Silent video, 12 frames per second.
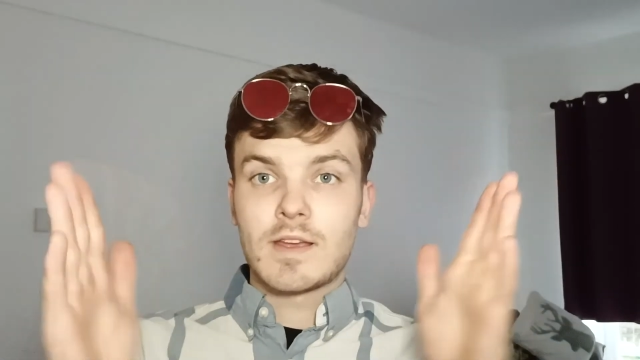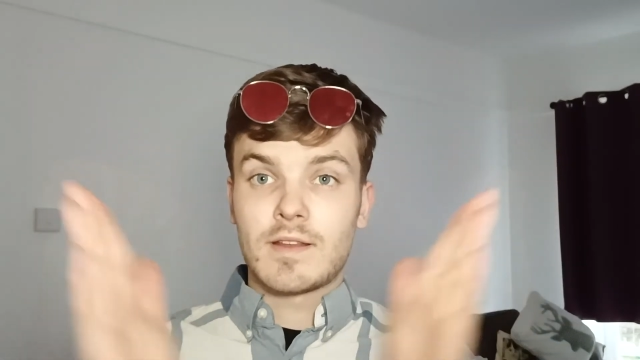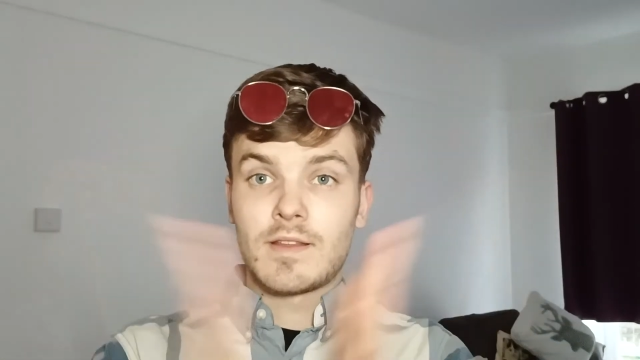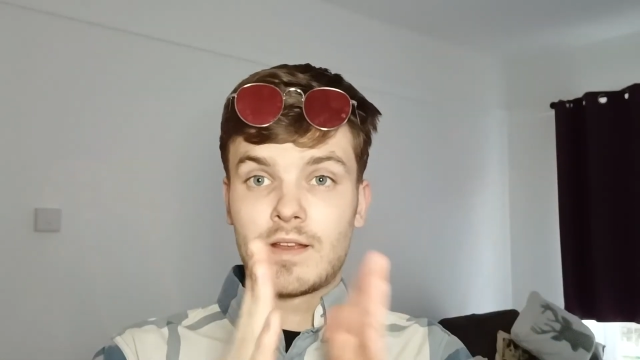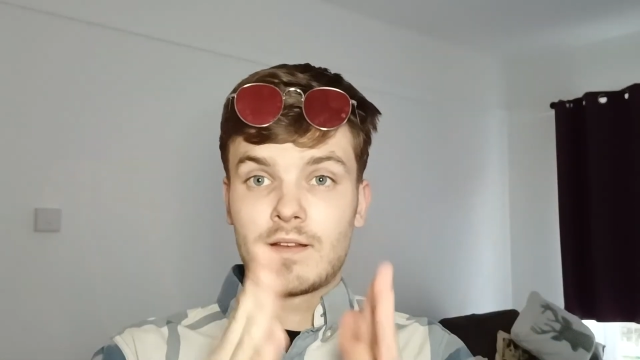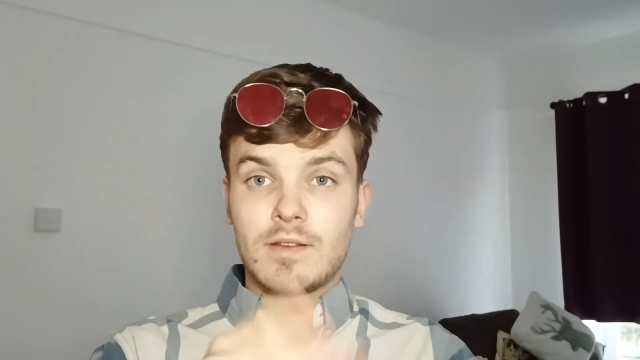
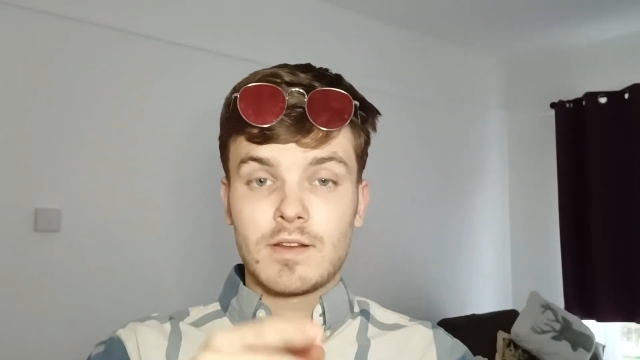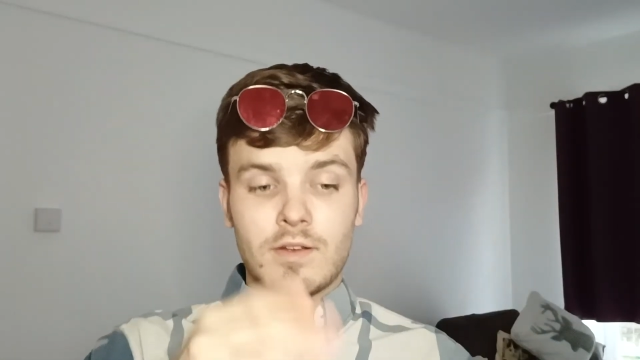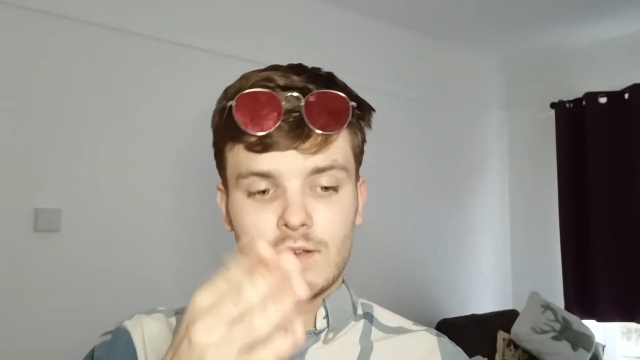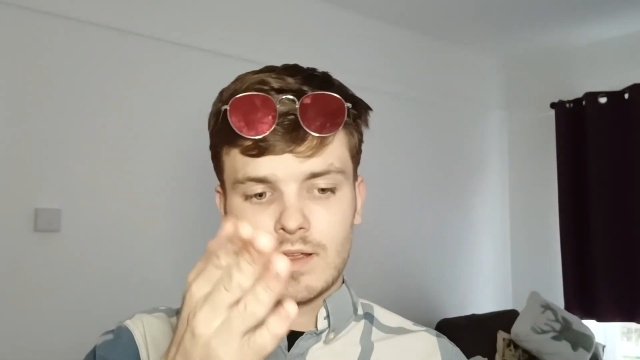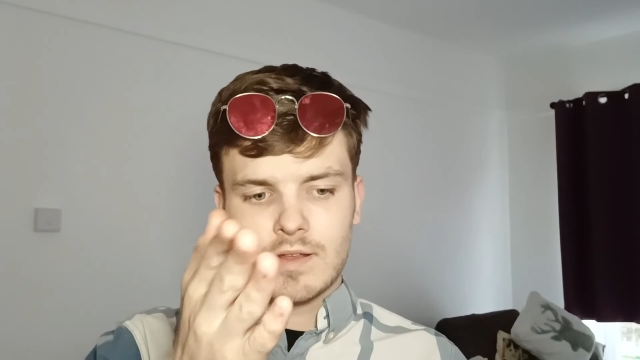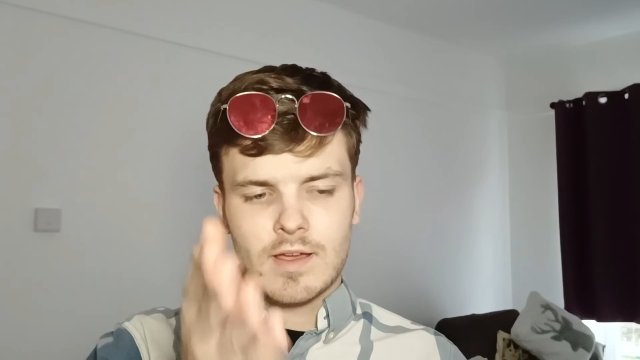and then
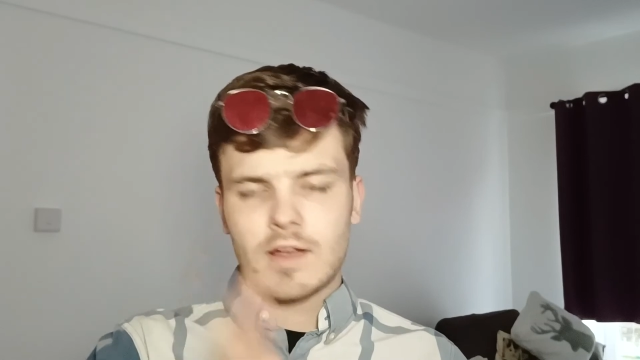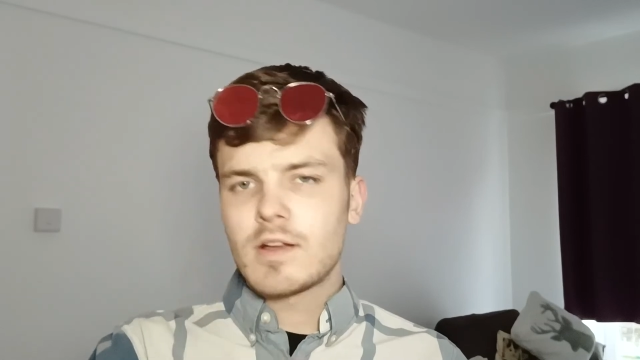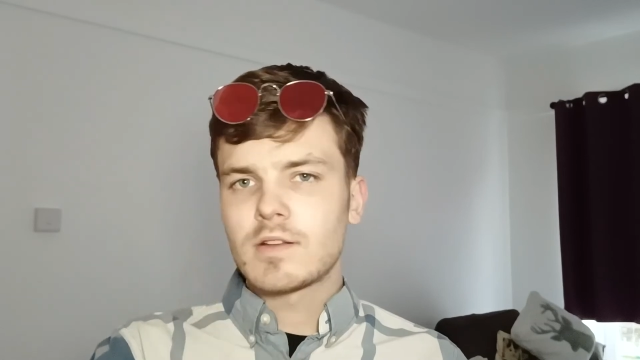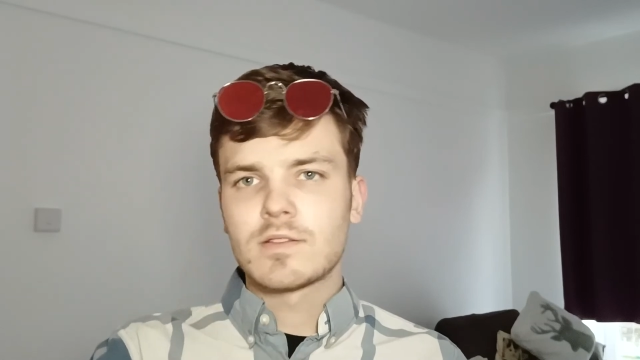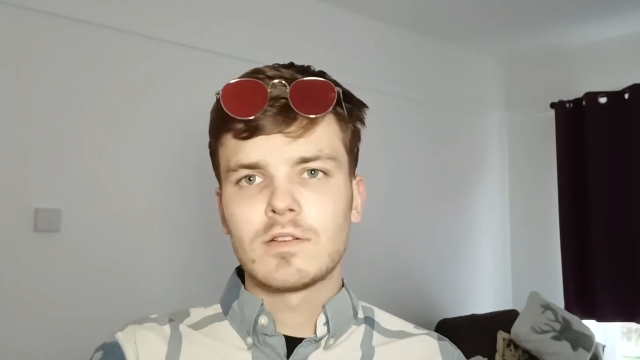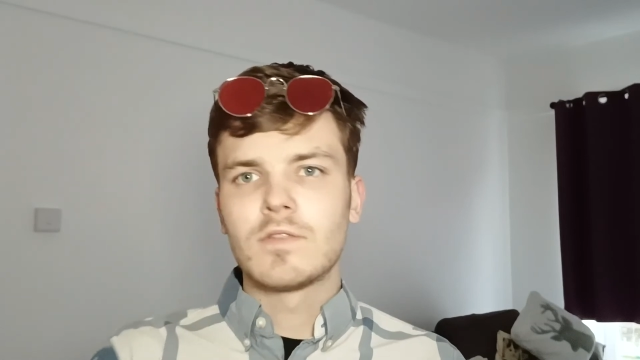either get
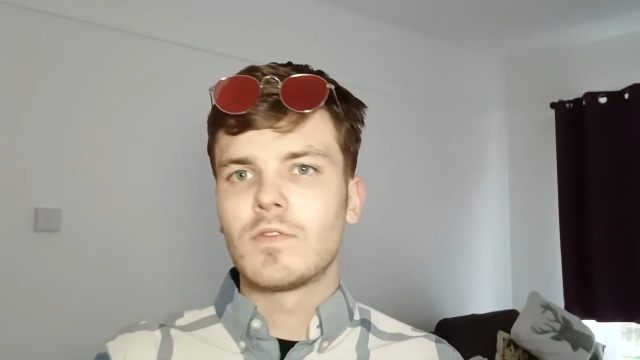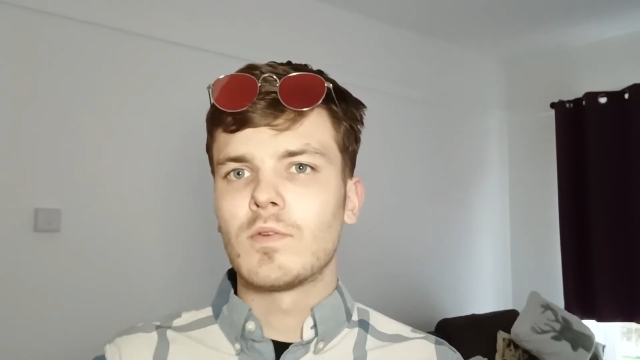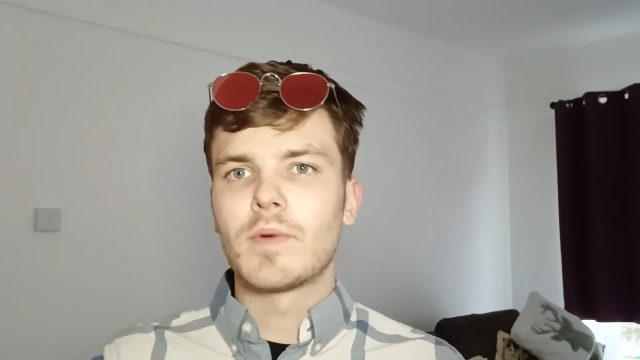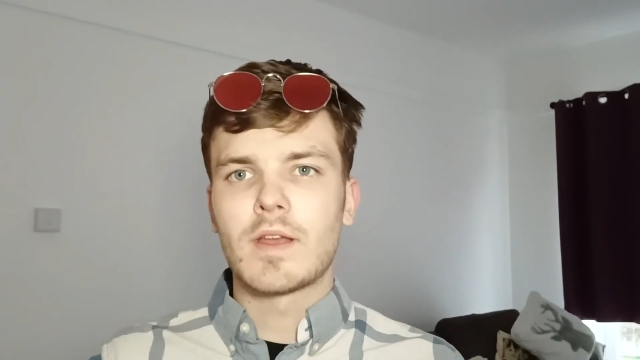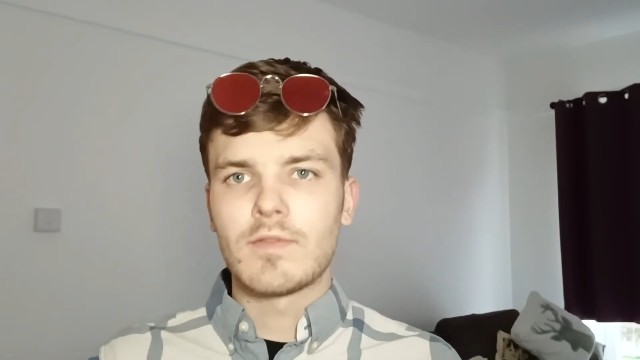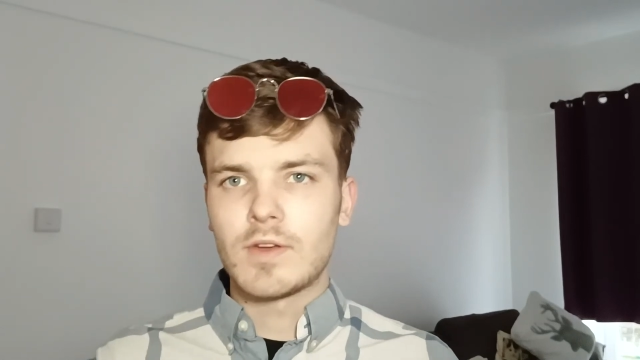cut off or
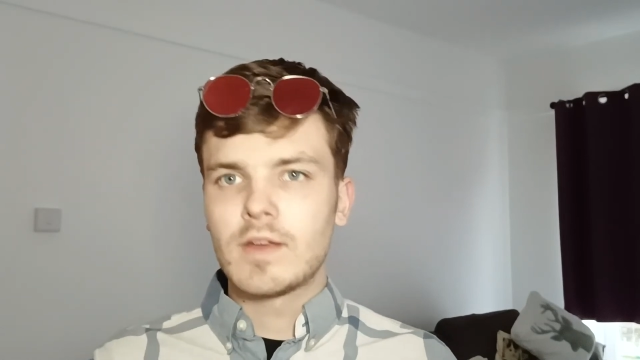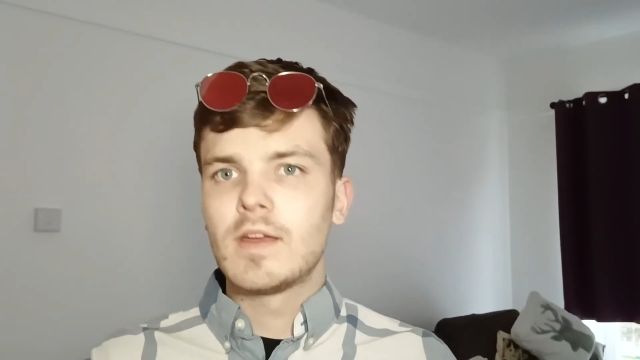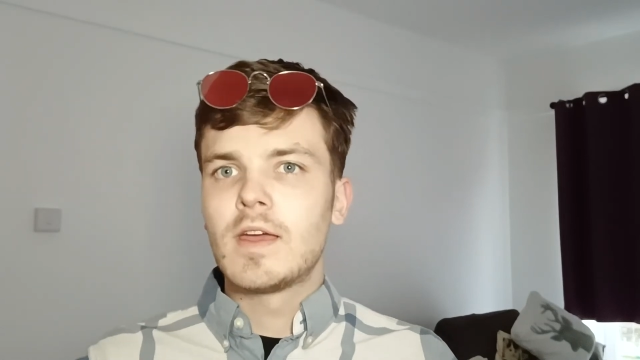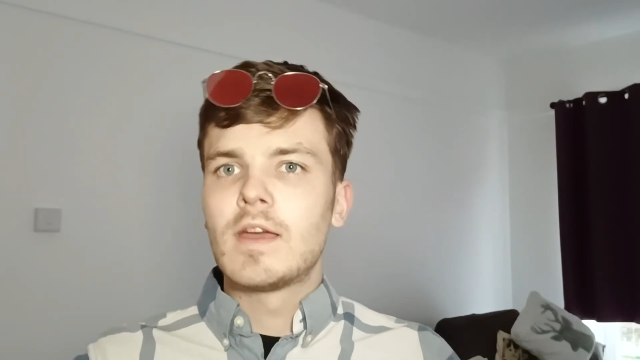whatever,